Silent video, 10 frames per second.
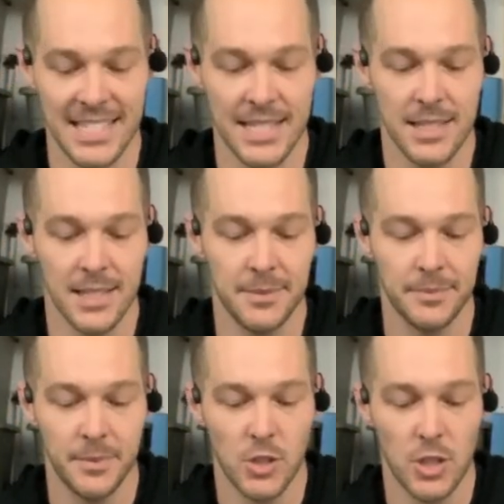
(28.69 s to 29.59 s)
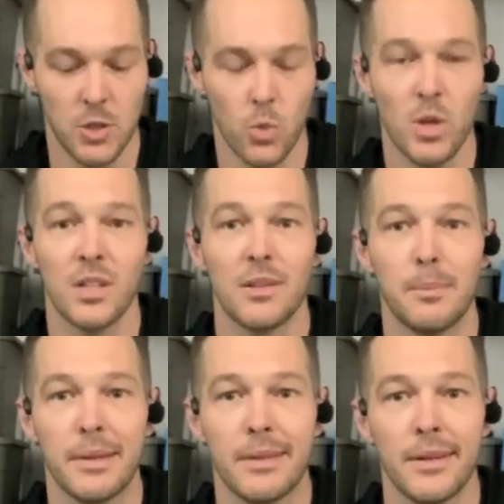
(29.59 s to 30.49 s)
easy. Just wiggle
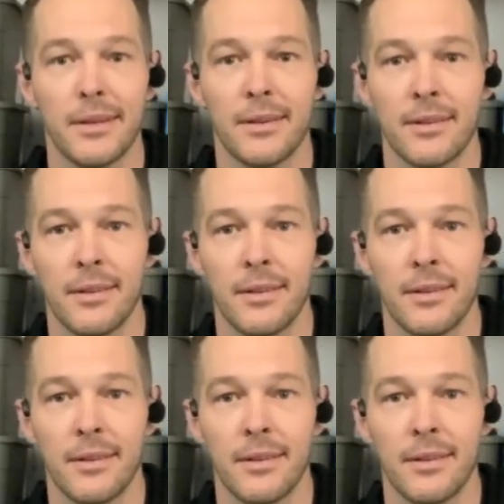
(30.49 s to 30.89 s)
them in there